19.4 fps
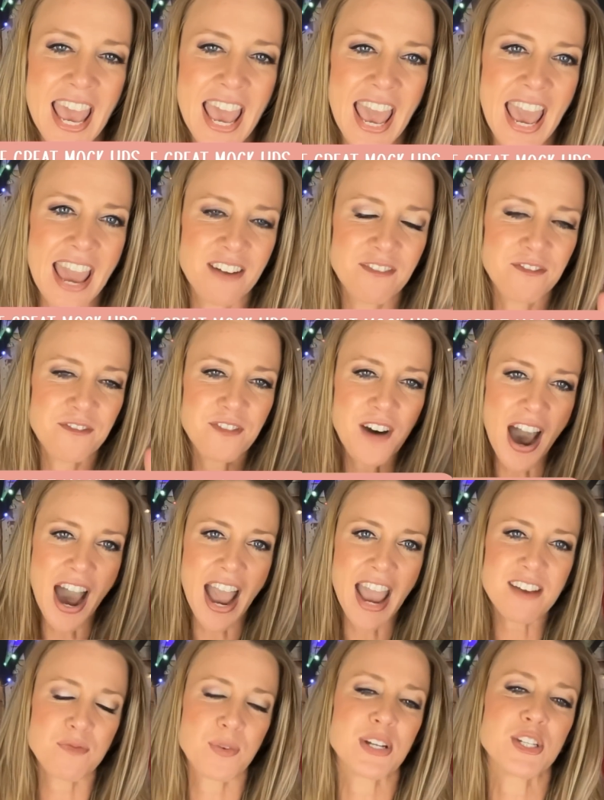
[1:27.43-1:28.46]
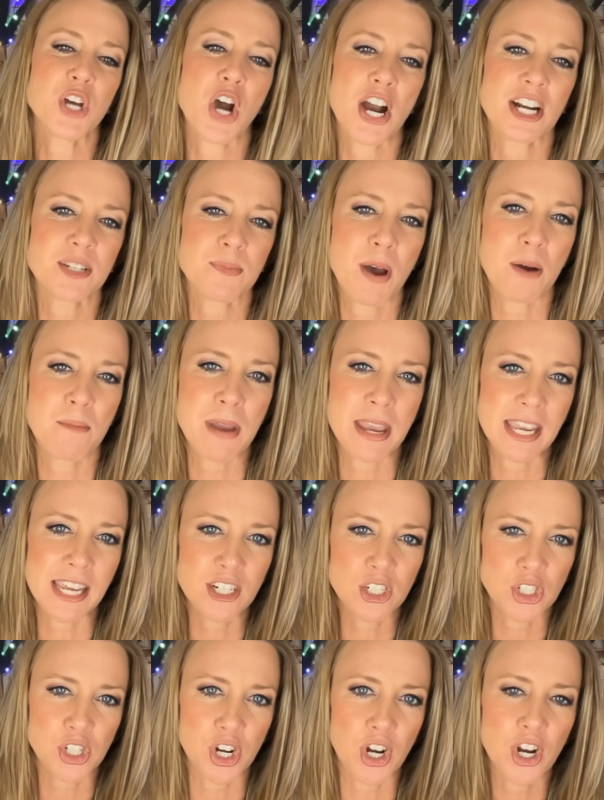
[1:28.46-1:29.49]
And 5, we talked about making
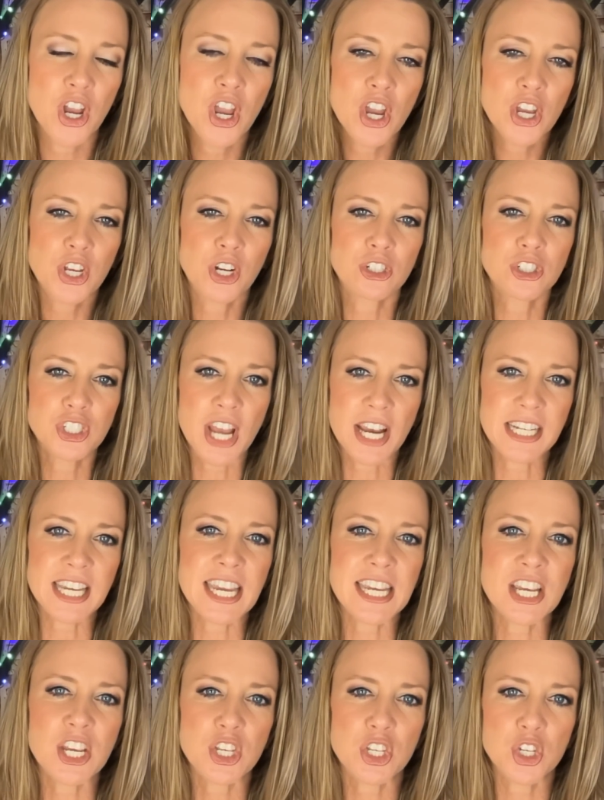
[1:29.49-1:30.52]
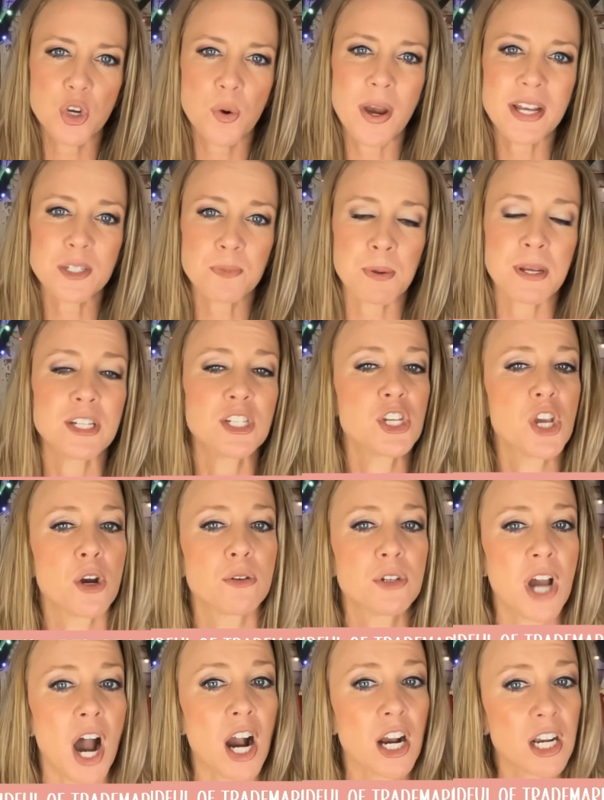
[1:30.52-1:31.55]
sure you're checking
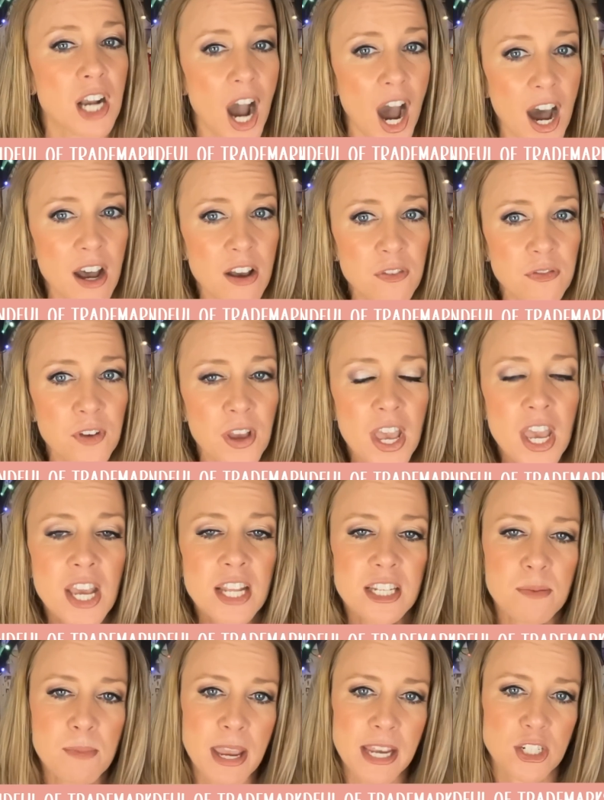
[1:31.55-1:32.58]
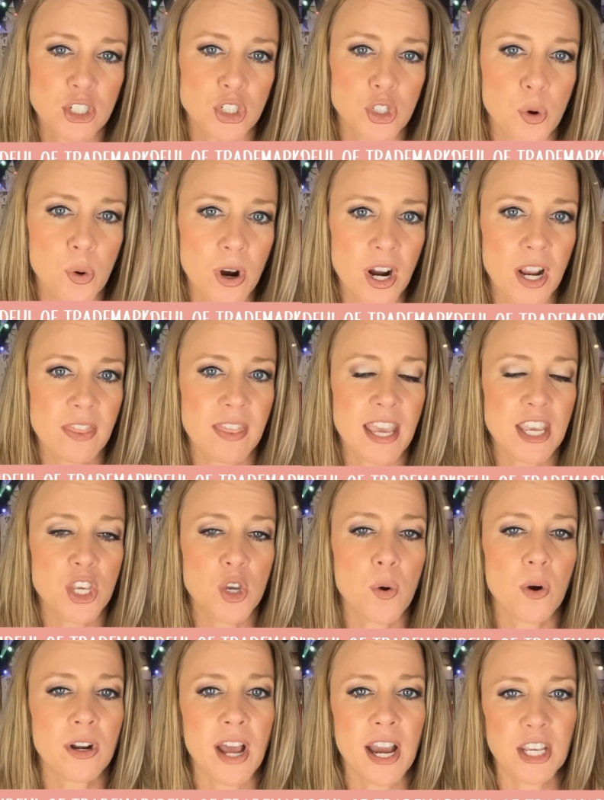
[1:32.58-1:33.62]
uspto.gov to make sure that you
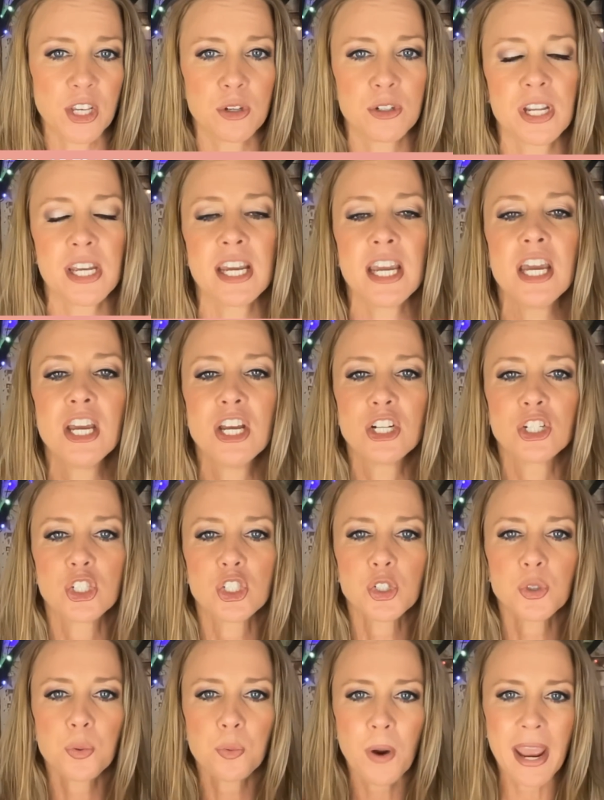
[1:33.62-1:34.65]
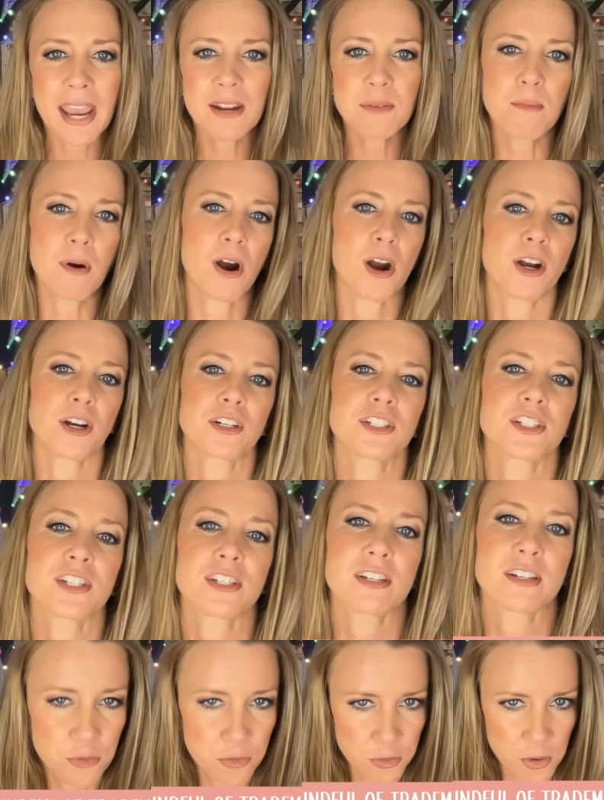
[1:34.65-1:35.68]
are not using
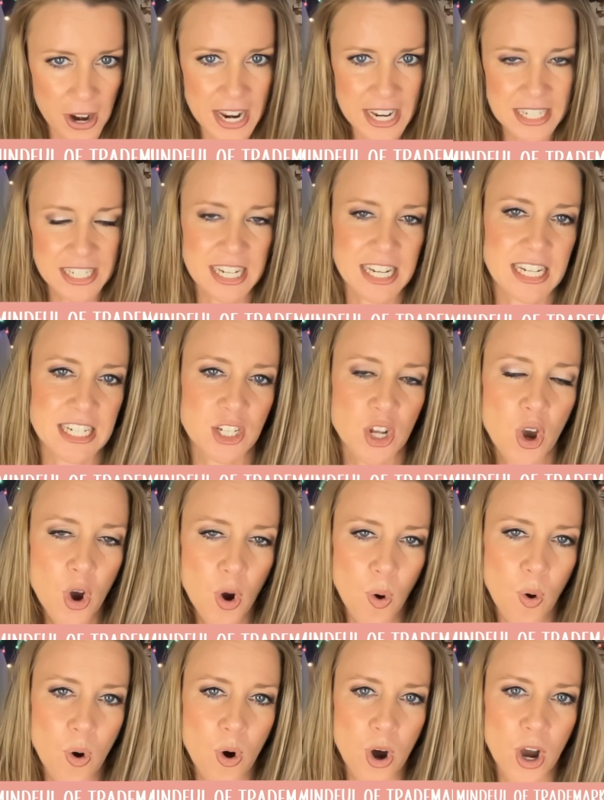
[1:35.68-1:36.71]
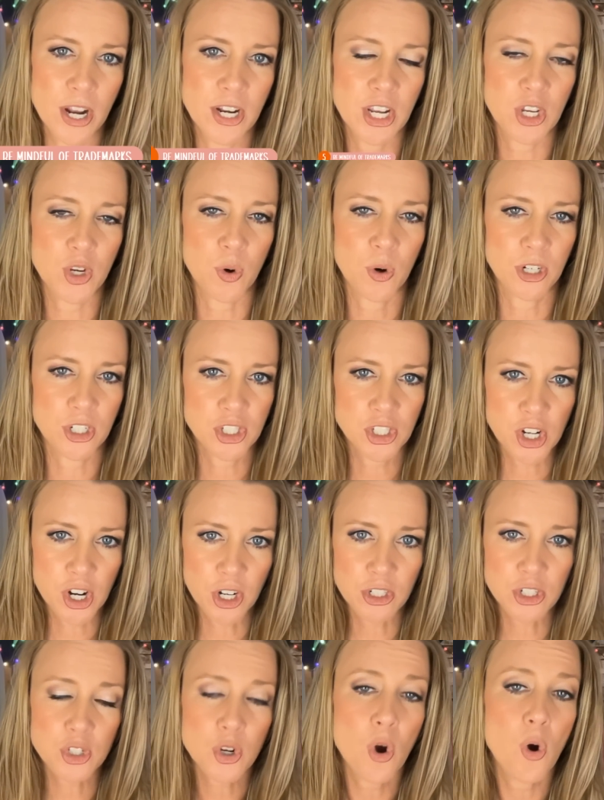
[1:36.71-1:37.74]
trademarked phrases on your
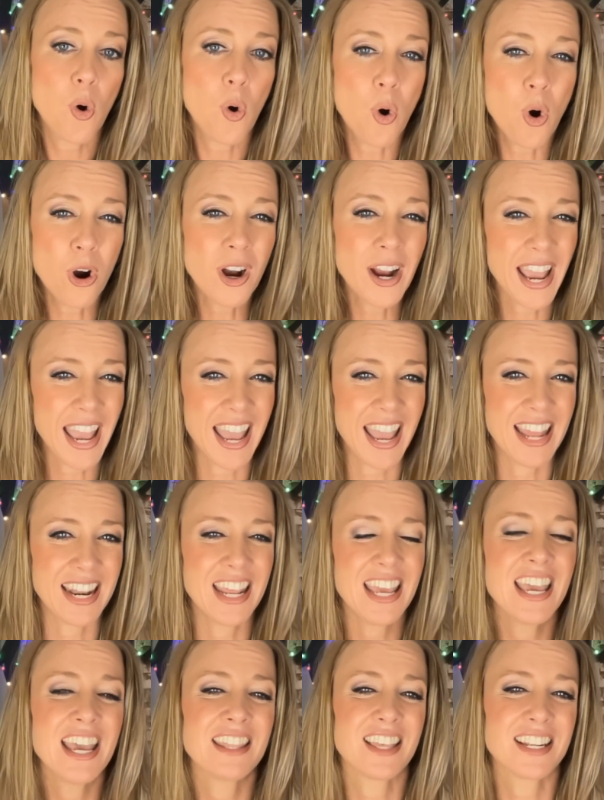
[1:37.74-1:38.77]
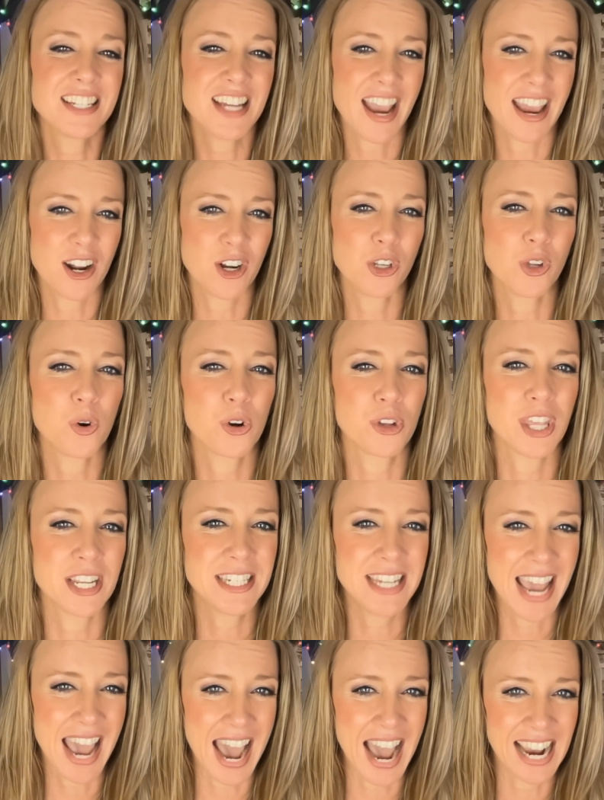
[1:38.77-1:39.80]
shirts or in the title or the
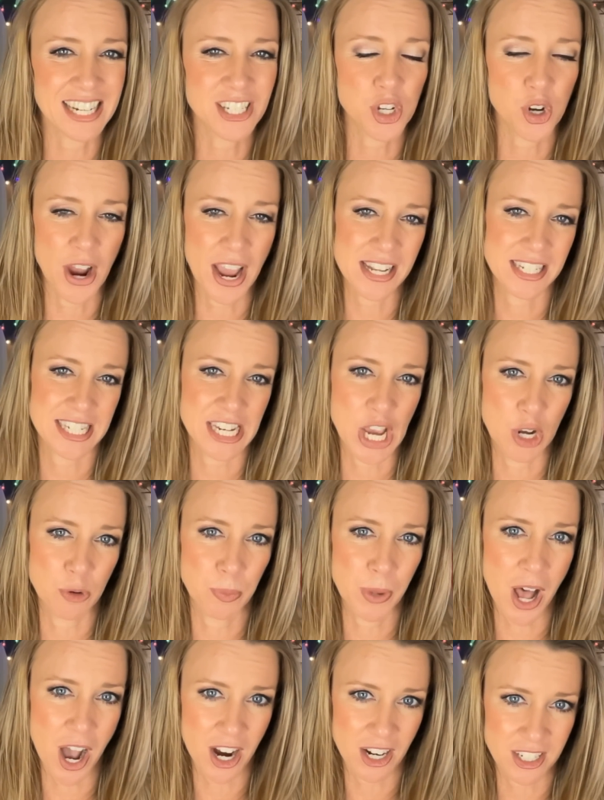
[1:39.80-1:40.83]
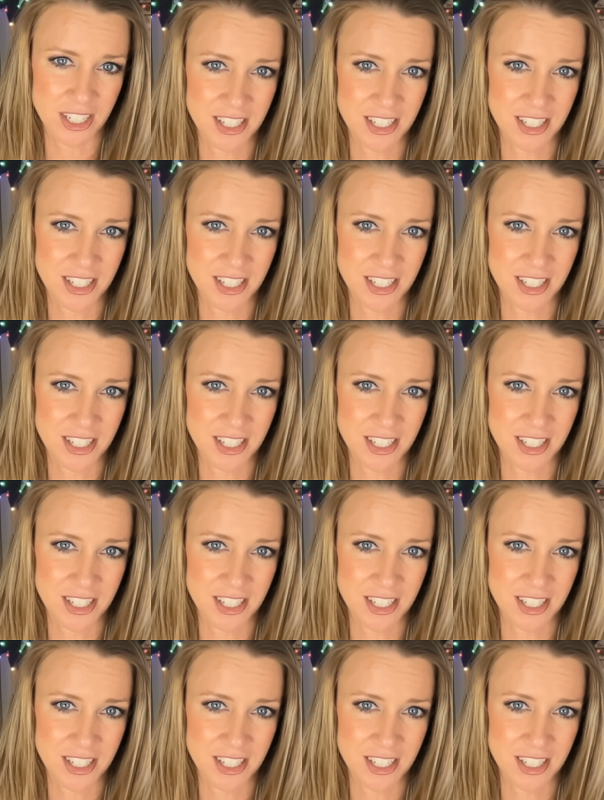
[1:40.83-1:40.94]
tags, your SEO blocks.